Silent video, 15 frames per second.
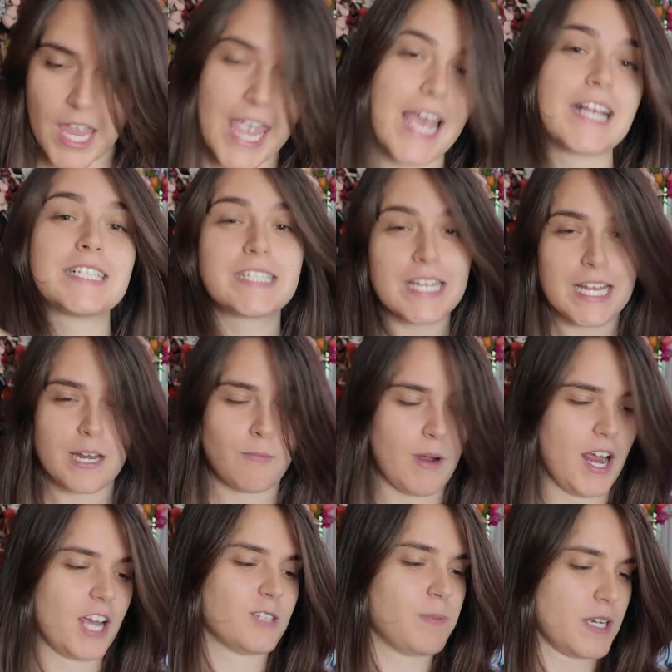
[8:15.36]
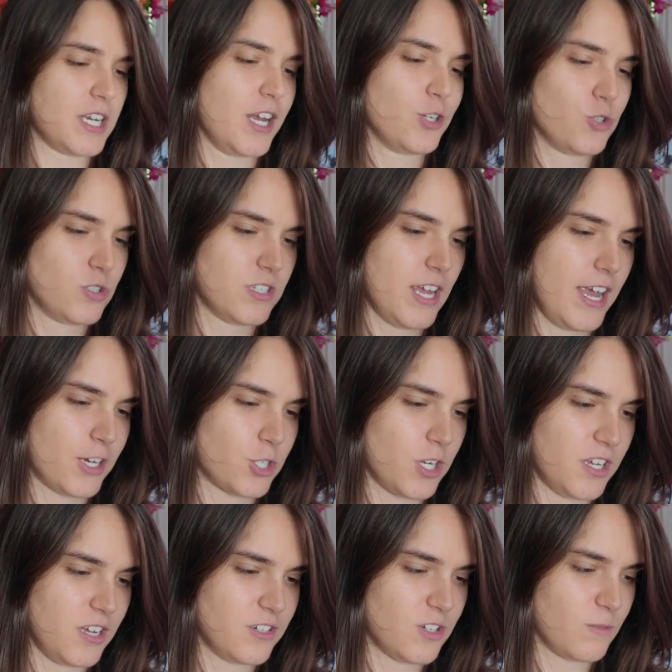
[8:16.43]
exceeded my expectations,
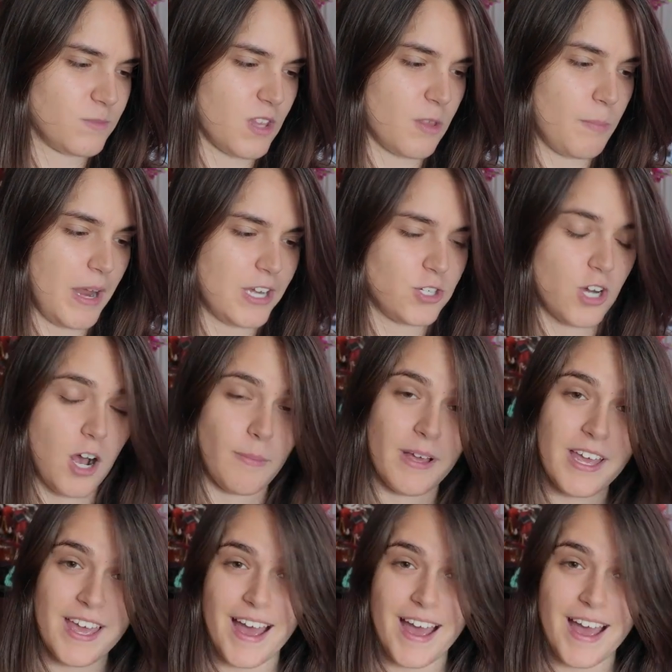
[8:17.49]
actually, in terms of the paint job.